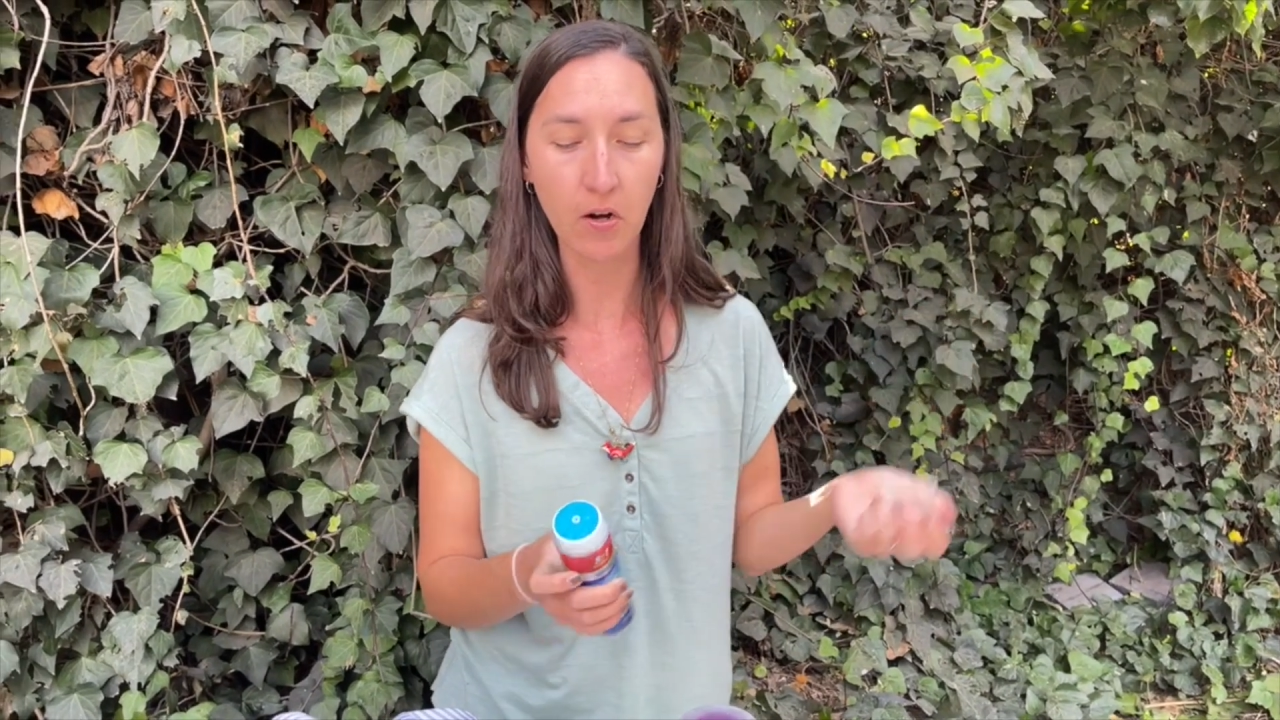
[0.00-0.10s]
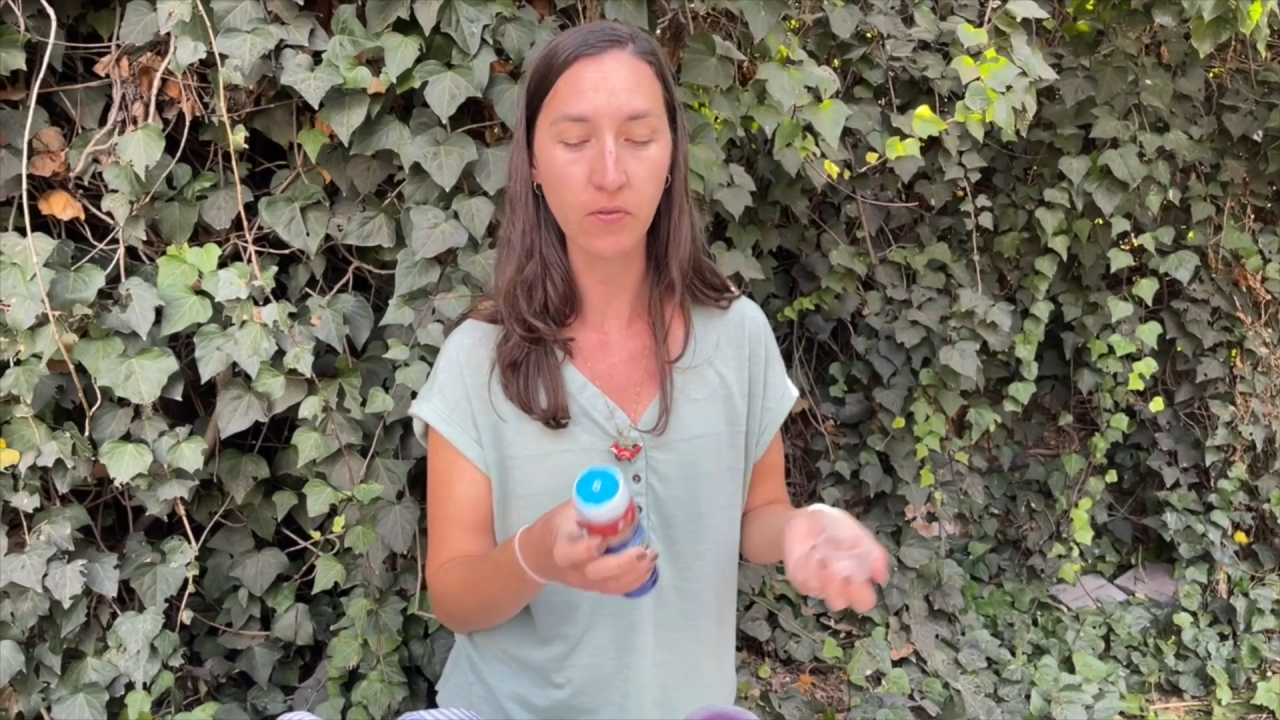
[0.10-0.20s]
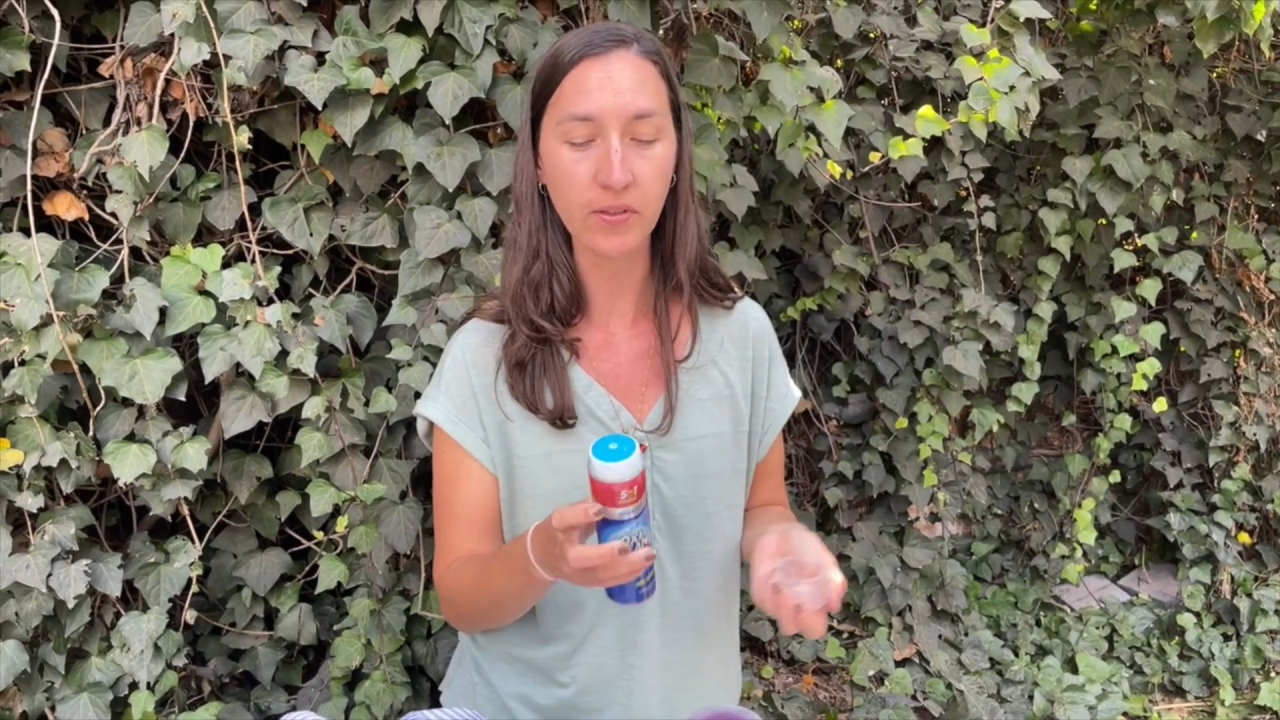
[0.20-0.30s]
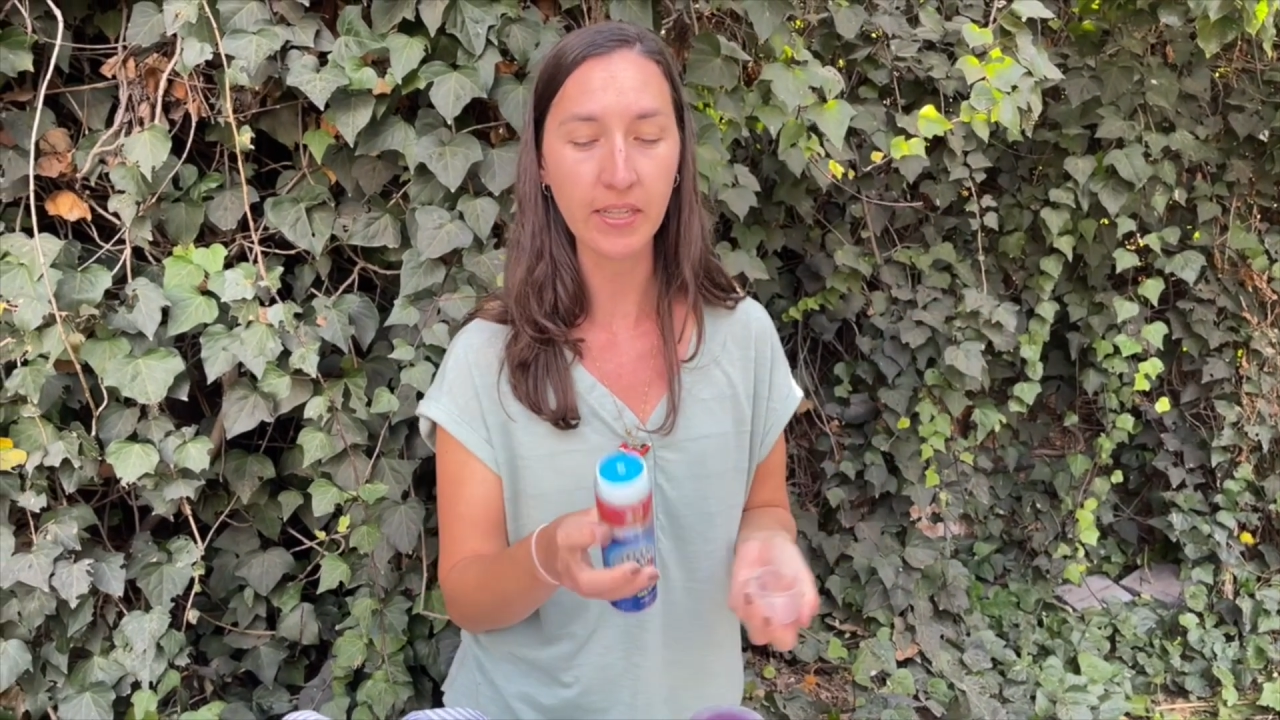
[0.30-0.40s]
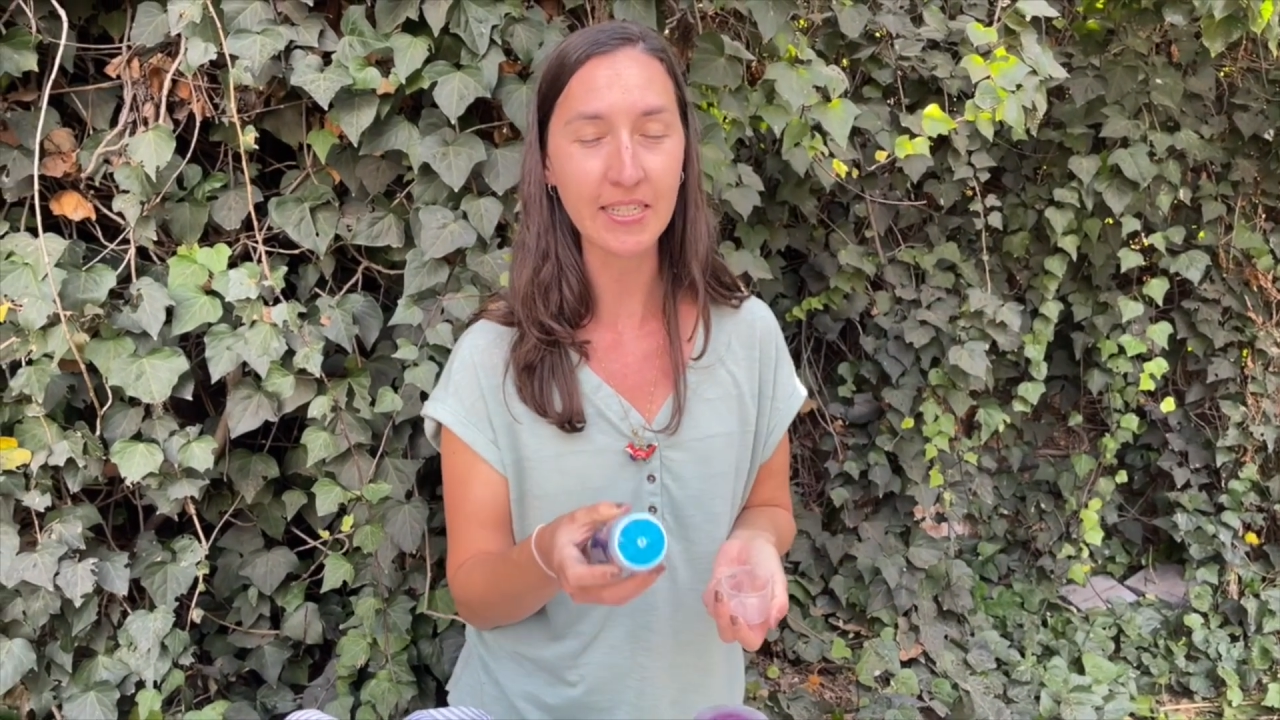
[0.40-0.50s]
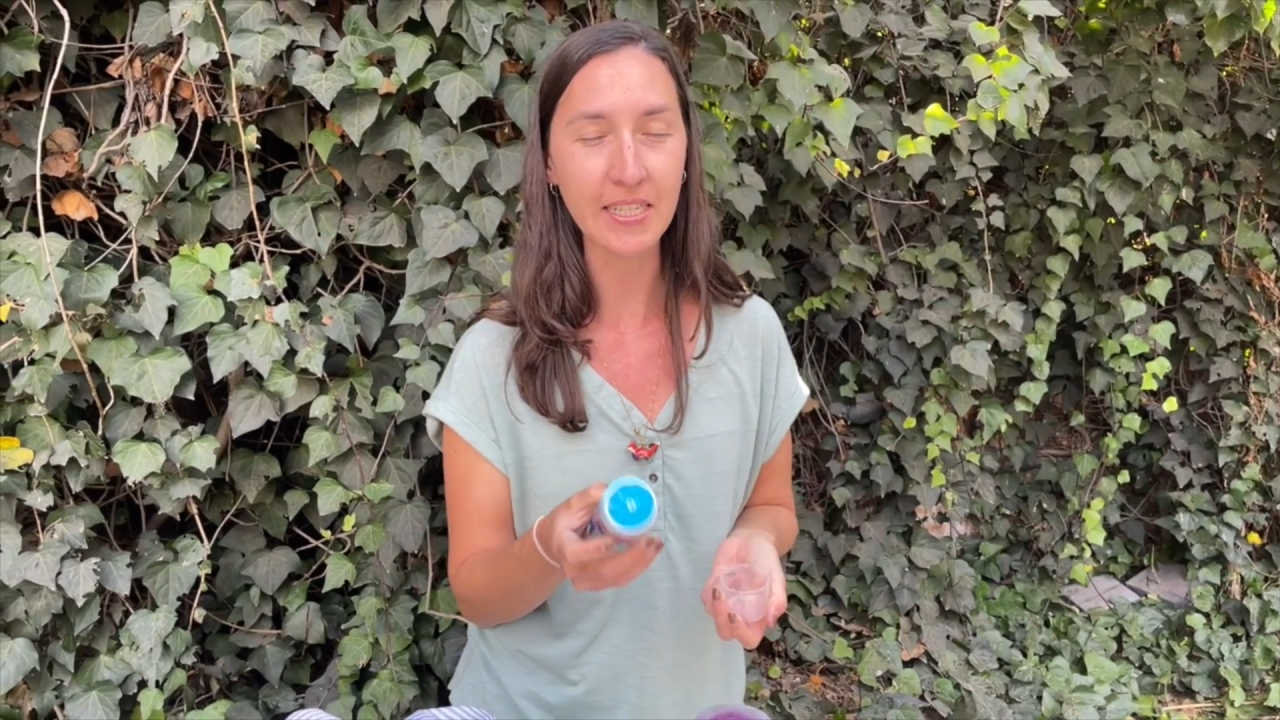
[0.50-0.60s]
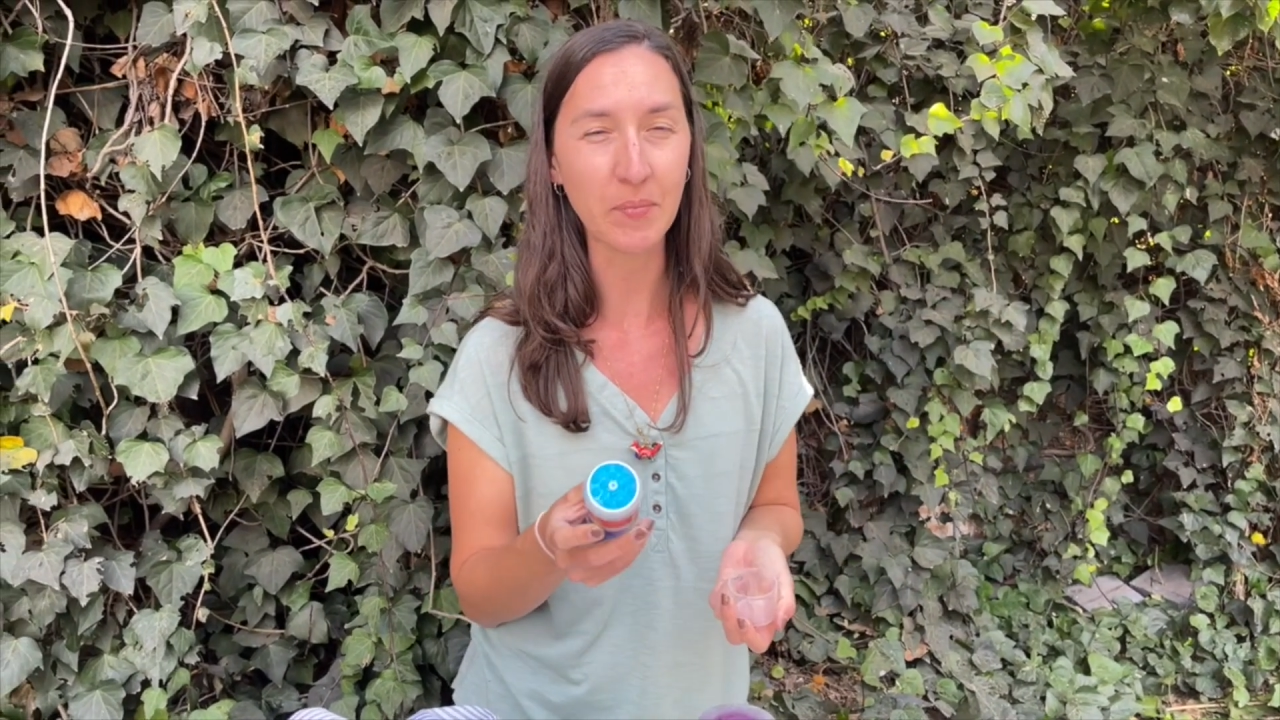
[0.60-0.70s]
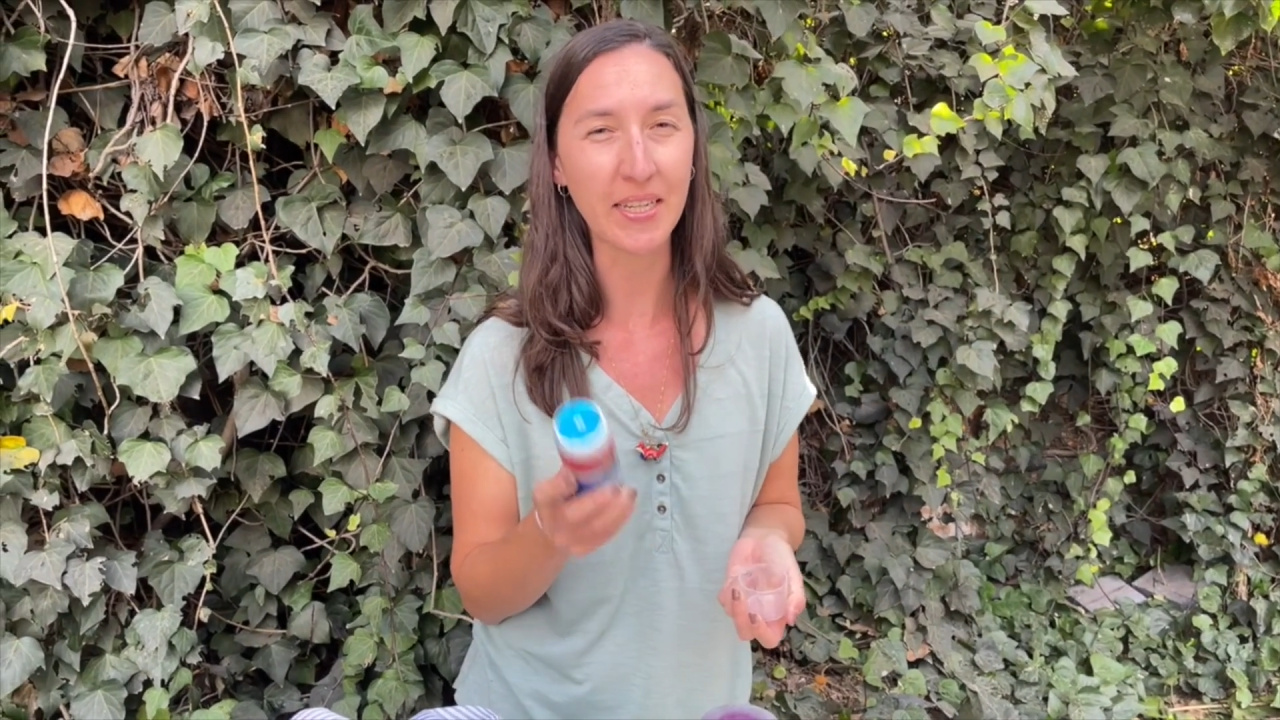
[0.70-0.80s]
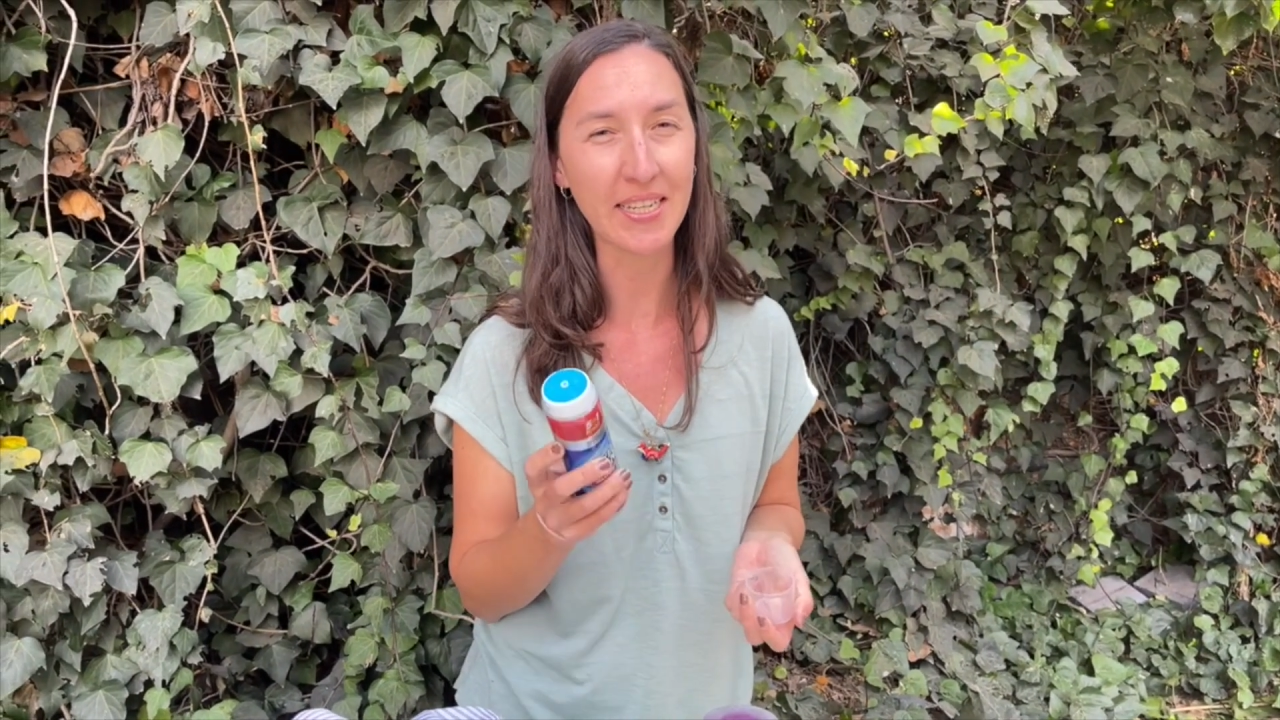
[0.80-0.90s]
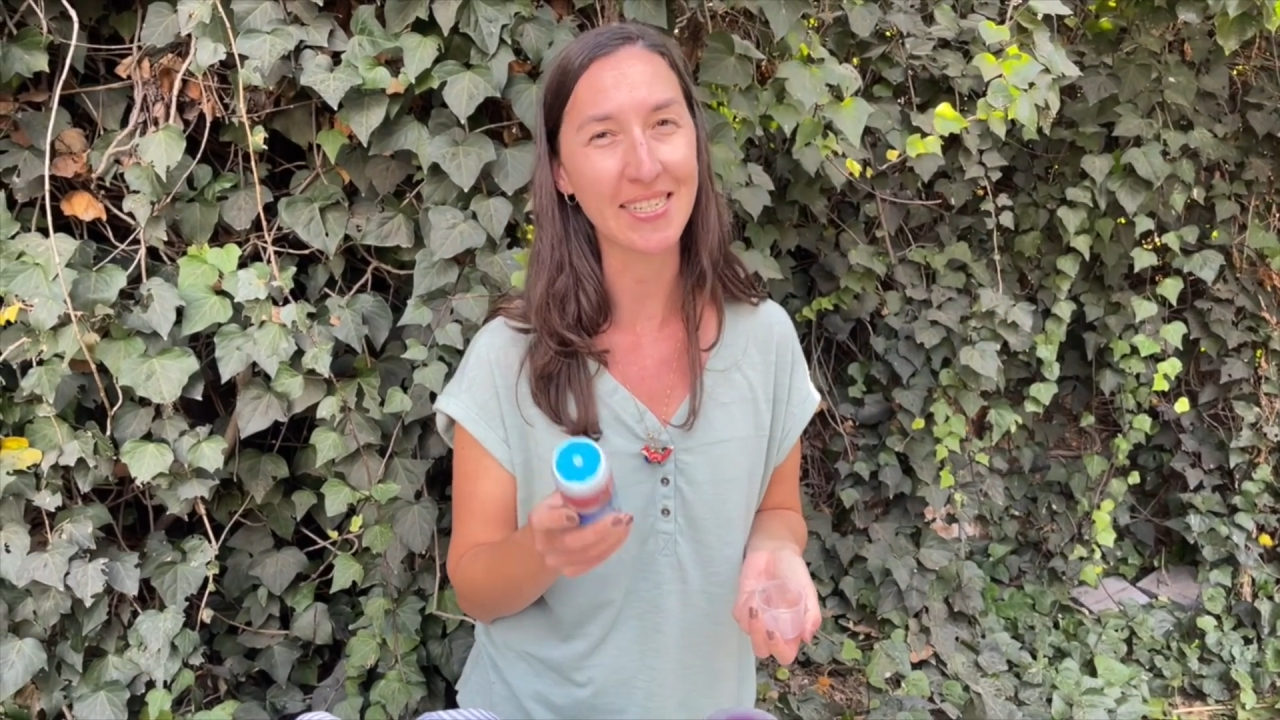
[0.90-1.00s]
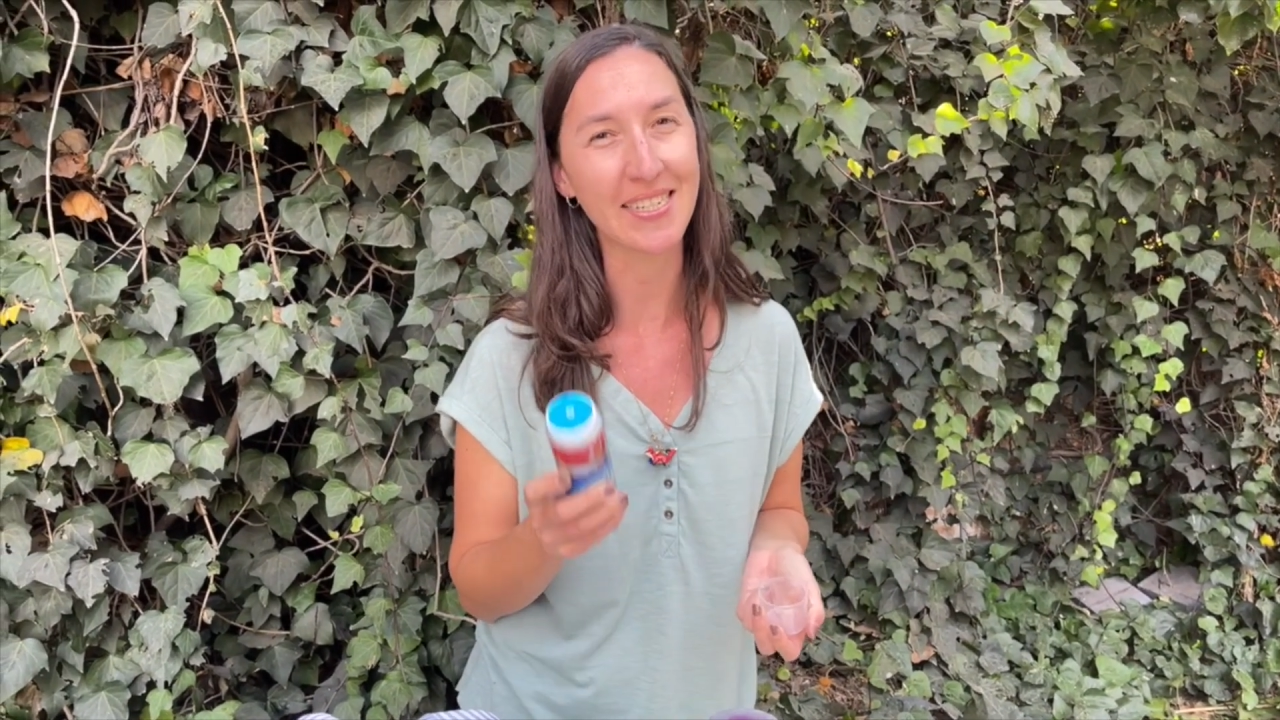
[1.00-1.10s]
overlanding because it